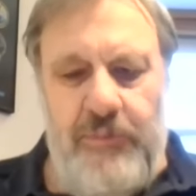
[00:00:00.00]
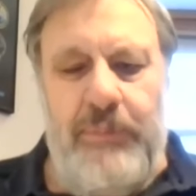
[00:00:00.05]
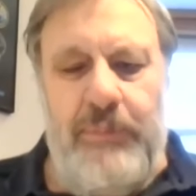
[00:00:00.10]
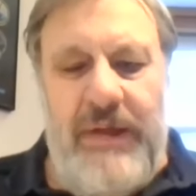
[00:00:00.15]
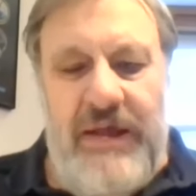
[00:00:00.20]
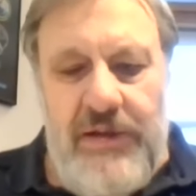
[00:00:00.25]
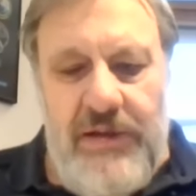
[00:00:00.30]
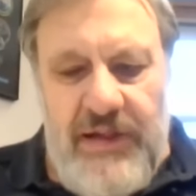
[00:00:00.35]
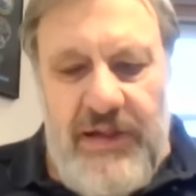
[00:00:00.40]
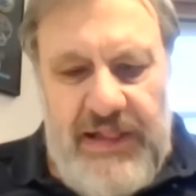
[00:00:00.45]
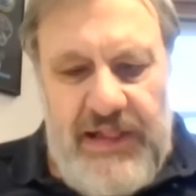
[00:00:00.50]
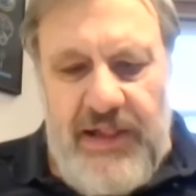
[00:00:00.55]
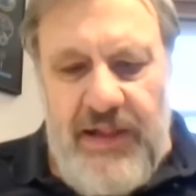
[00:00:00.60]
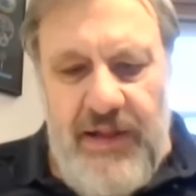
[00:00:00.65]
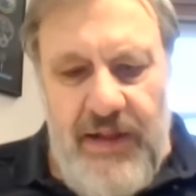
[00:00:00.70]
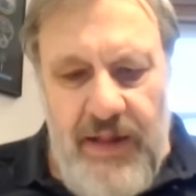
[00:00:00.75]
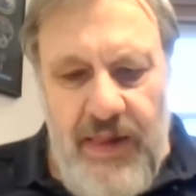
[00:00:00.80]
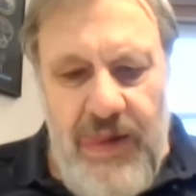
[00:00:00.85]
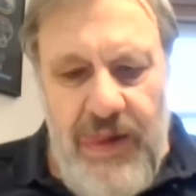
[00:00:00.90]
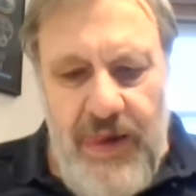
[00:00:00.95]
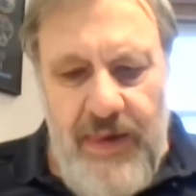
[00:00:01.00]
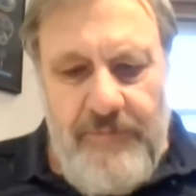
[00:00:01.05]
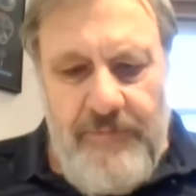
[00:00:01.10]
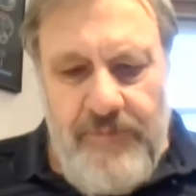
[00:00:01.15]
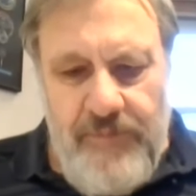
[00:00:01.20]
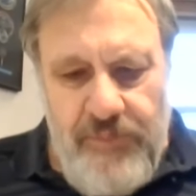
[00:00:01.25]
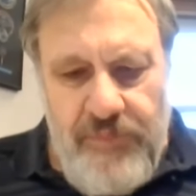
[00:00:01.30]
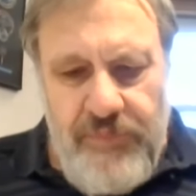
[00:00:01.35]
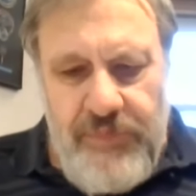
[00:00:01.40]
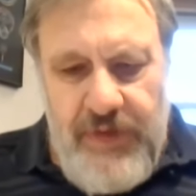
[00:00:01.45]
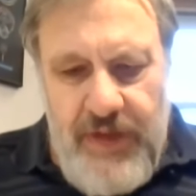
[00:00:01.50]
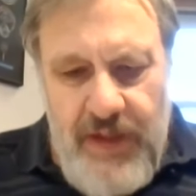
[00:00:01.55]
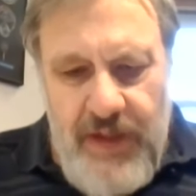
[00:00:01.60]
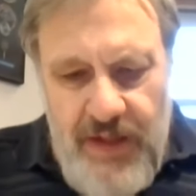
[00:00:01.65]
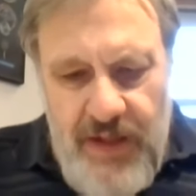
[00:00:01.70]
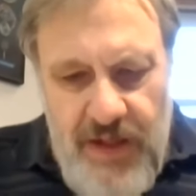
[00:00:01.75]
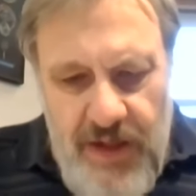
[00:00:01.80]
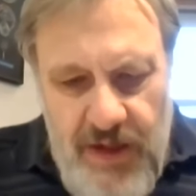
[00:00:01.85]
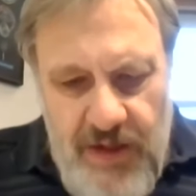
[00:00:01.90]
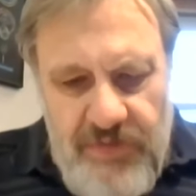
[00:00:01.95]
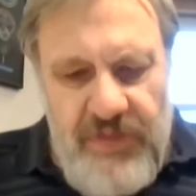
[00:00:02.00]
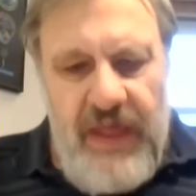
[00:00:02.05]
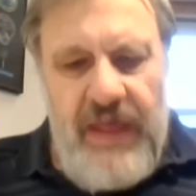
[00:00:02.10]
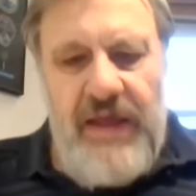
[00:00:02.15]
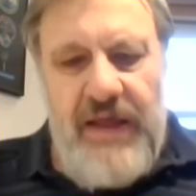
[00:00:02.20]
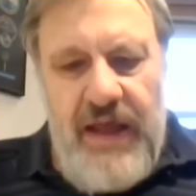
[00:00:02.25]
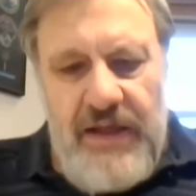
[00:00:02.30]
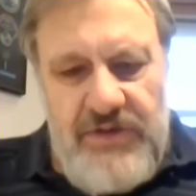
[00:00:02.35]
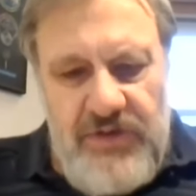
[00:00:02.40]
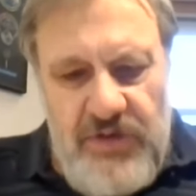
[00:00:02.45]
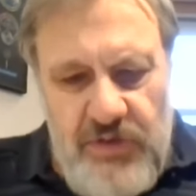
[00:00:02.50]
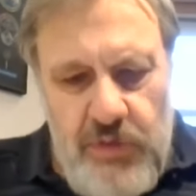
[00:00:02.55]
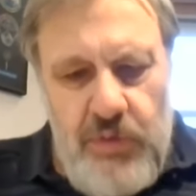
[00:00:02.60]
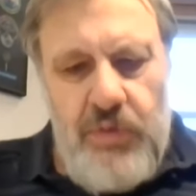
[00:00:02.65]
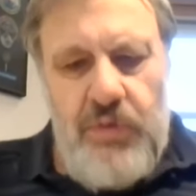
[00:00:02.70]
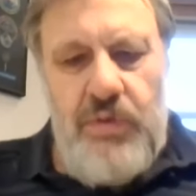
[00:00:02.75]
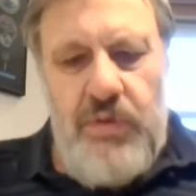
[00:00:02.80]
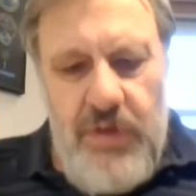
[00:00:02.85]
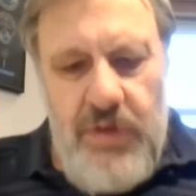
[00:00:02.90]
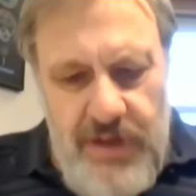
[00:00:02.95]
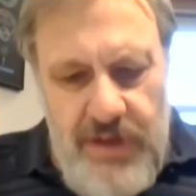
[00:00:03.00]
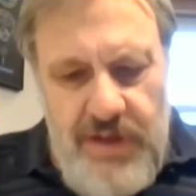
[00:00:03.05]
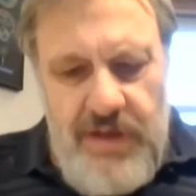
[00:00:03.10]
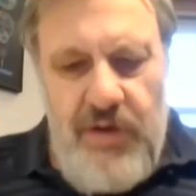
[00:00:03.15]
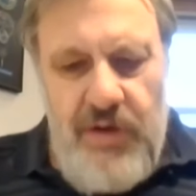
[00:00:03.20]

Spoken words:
pigs they had to,